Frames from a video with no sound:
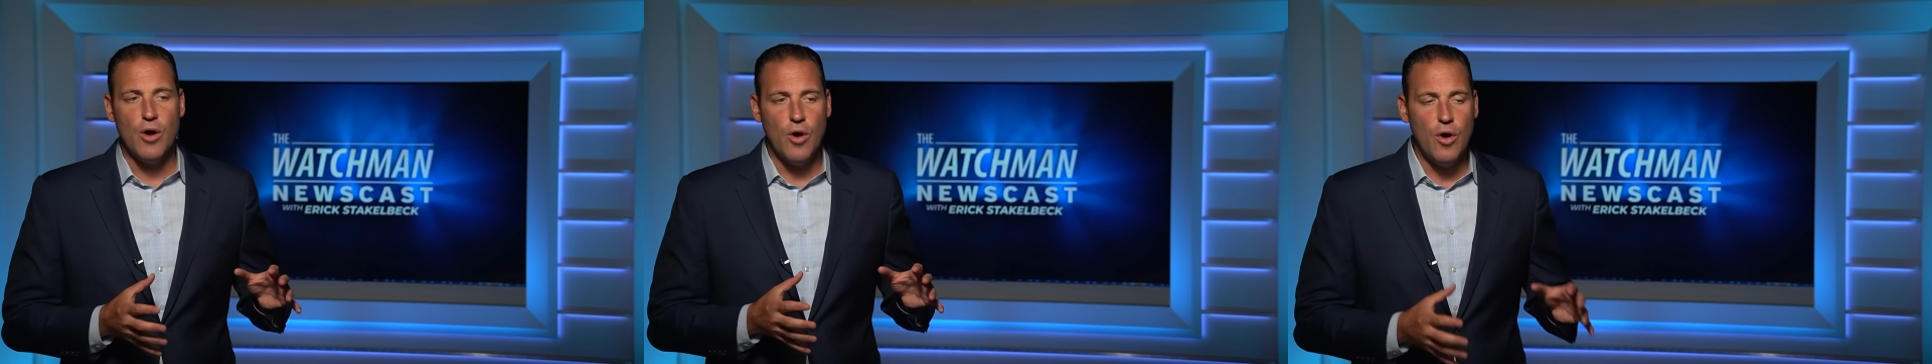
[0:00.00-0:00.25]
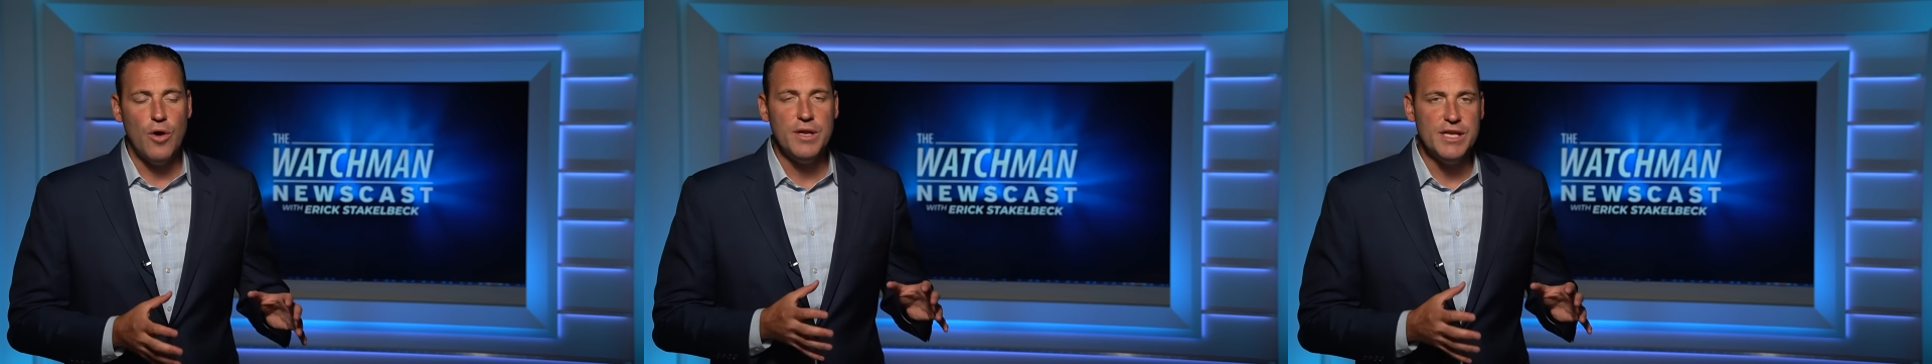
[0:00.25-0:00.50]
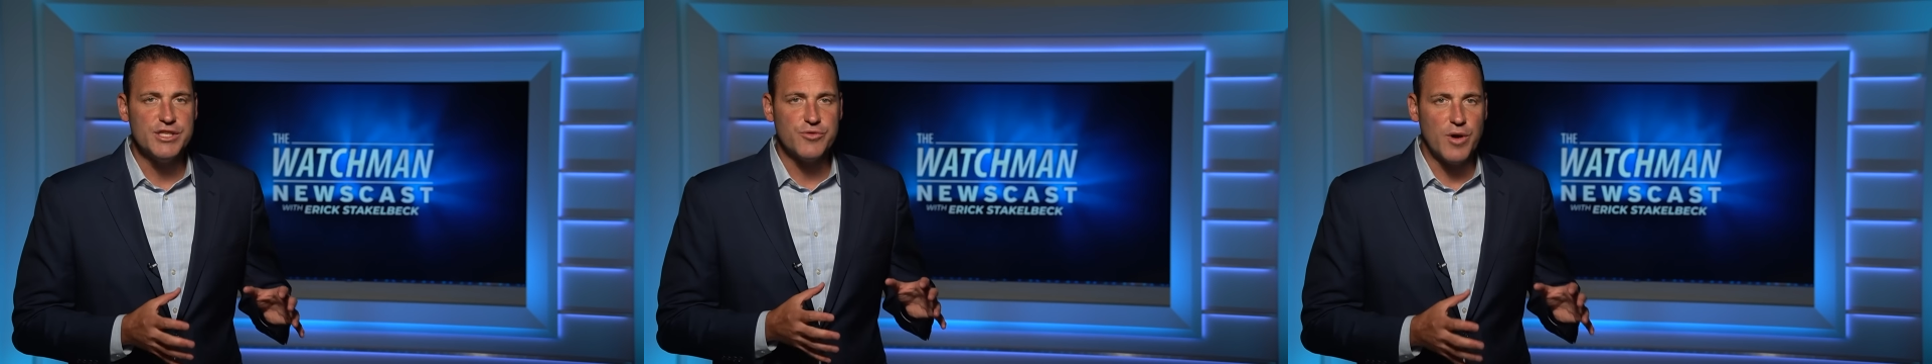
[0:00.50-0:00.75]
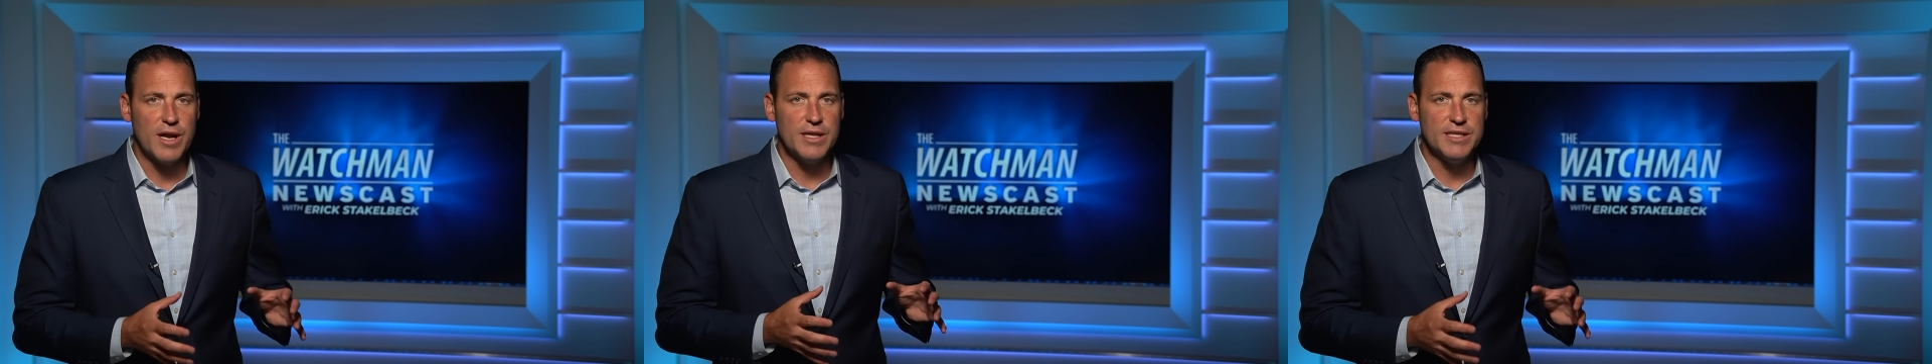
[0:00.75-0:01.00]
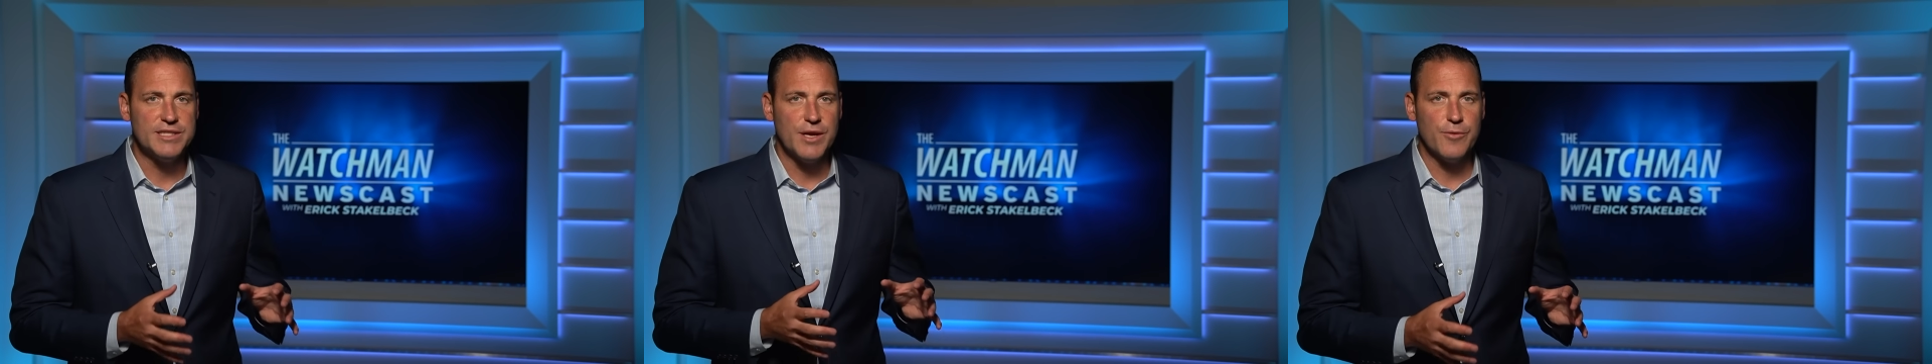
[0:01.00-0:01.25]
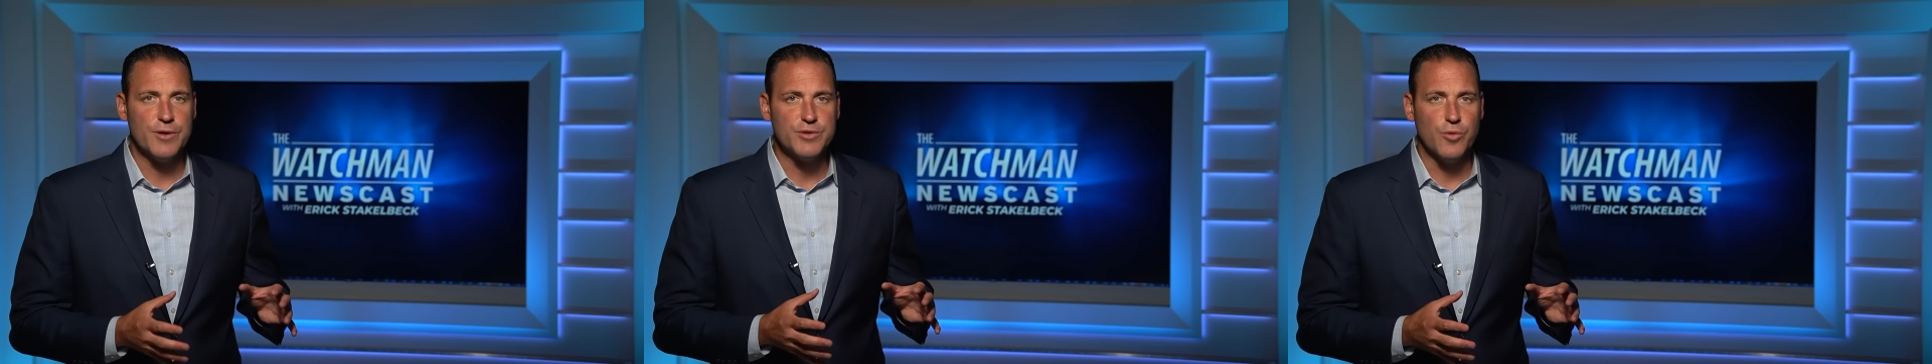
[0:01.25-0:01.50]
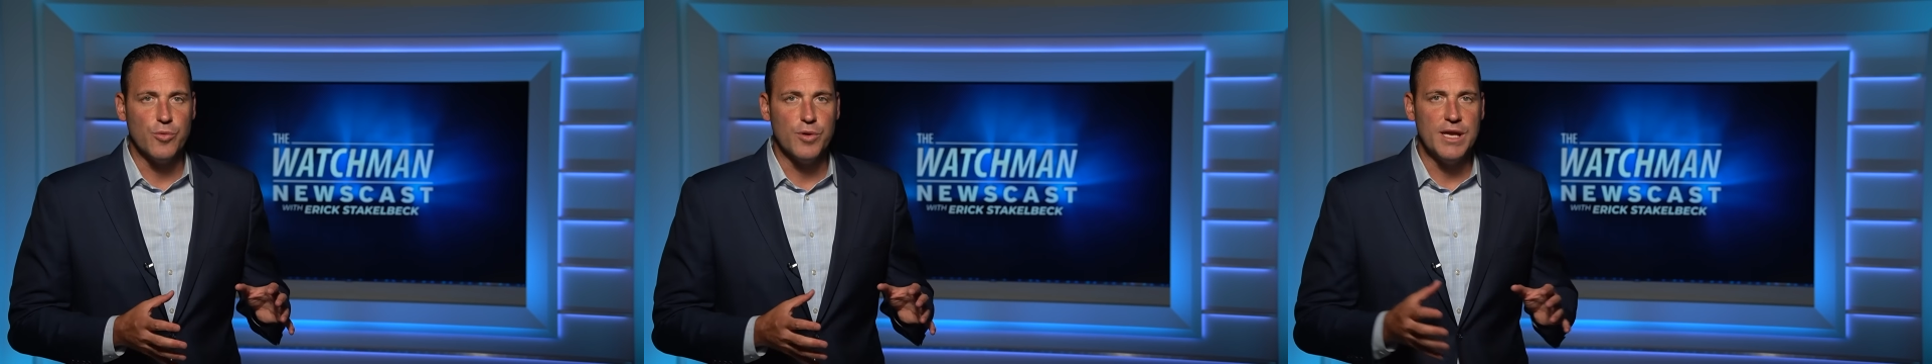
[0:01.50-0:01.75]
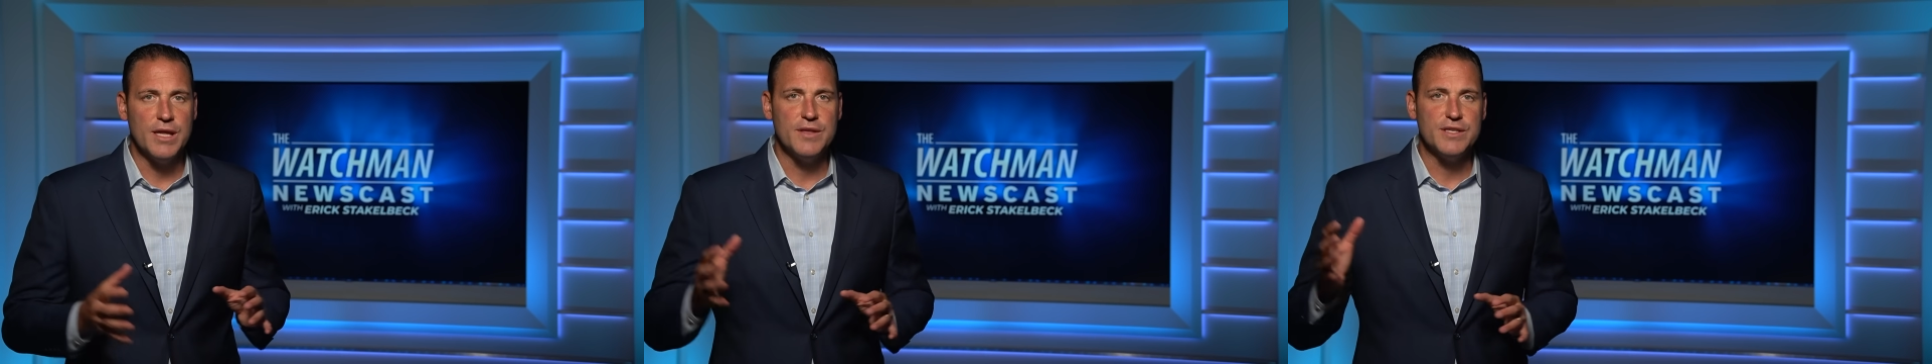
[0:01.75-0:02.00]
on Israeli
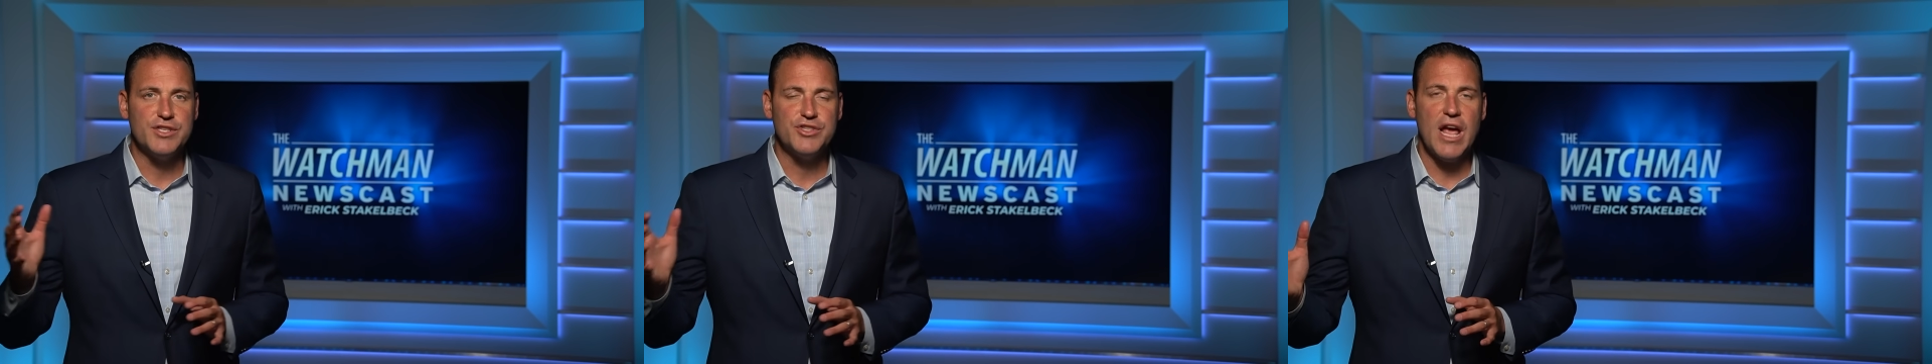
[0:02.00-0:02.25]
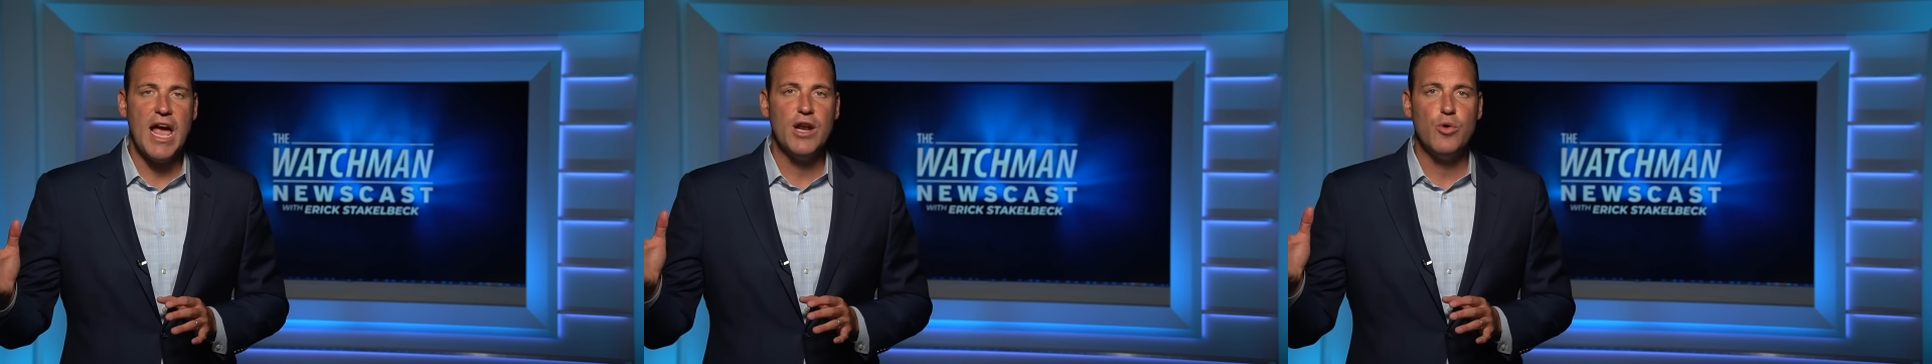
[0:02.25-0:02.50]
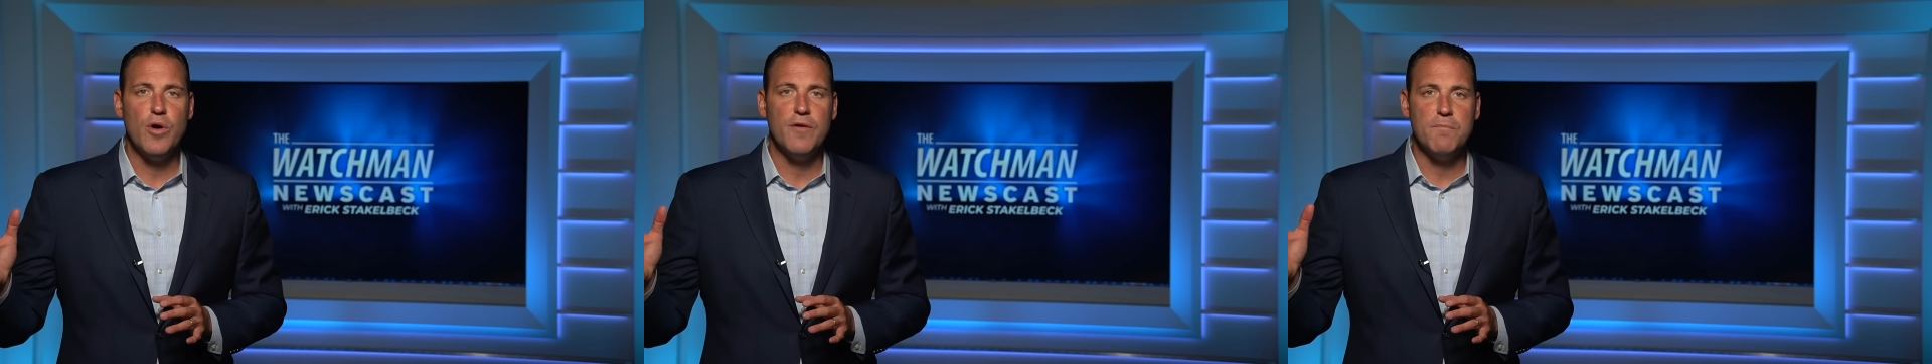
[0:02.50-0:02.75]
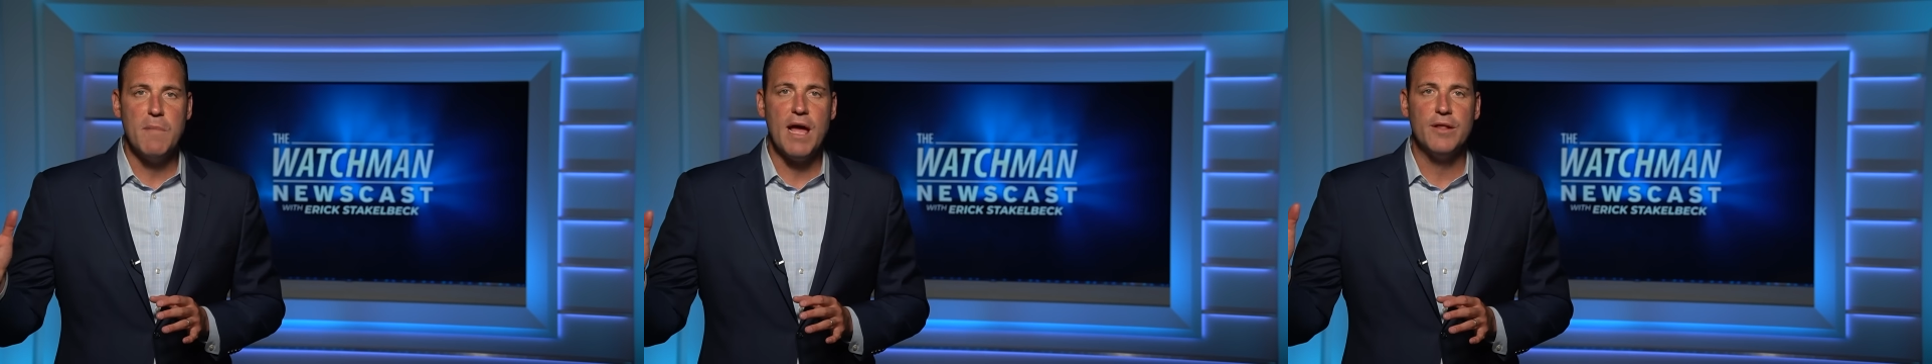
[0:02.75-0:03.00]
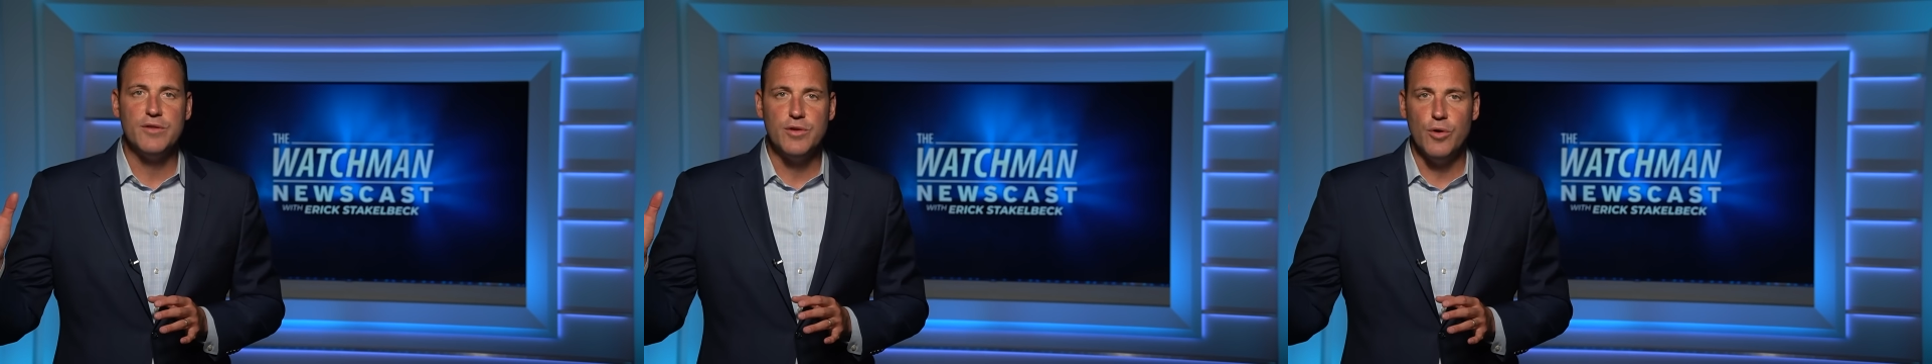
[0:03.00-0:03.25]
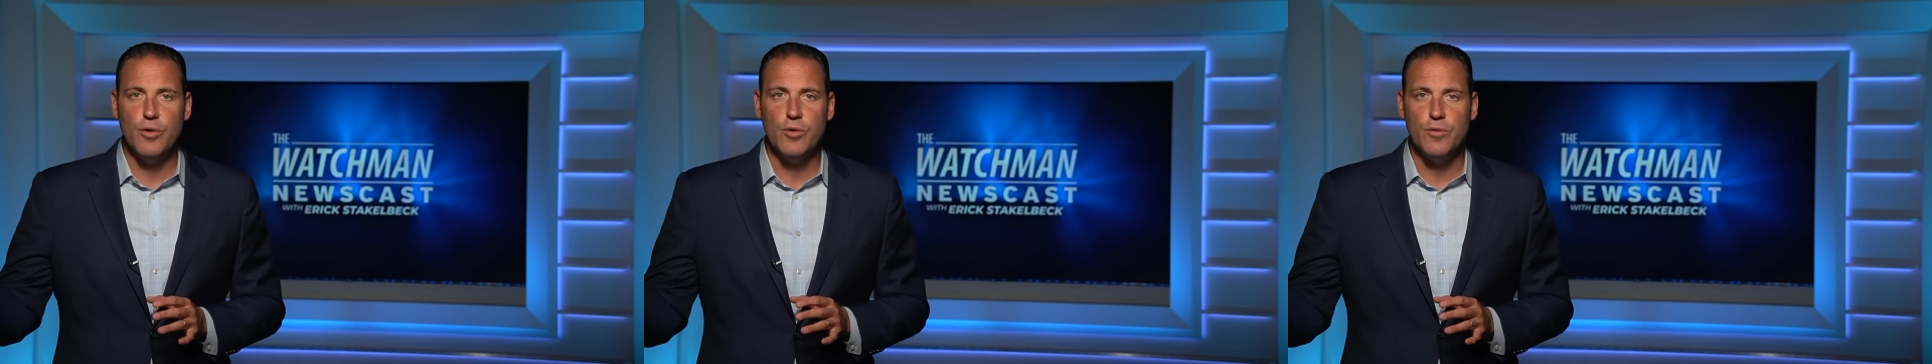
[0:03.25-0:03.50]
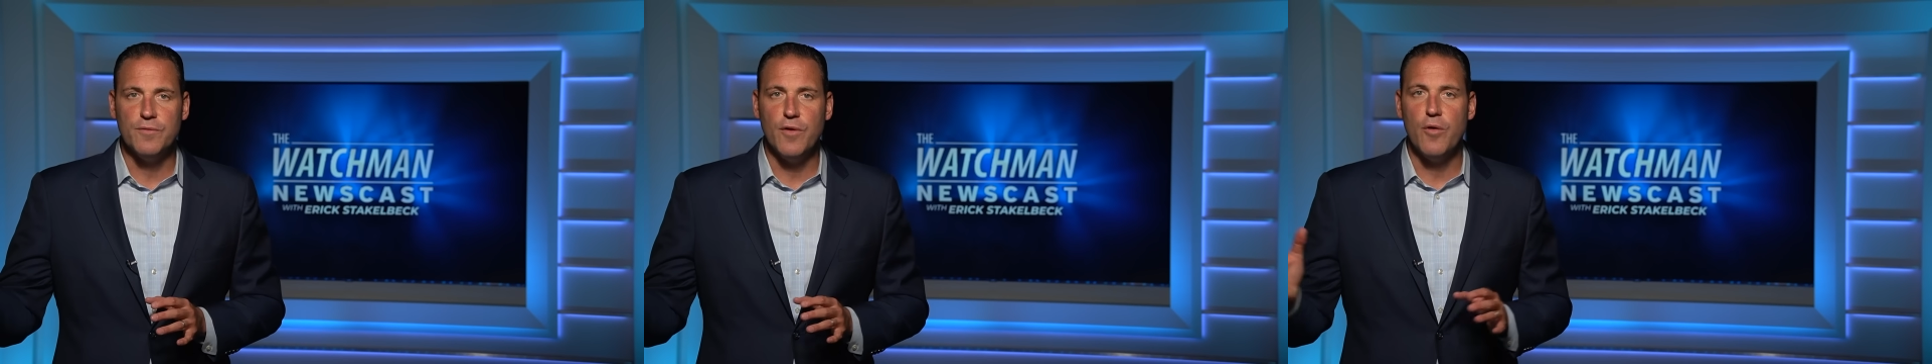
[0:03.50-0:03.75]
territory in the shadow of Mount Dov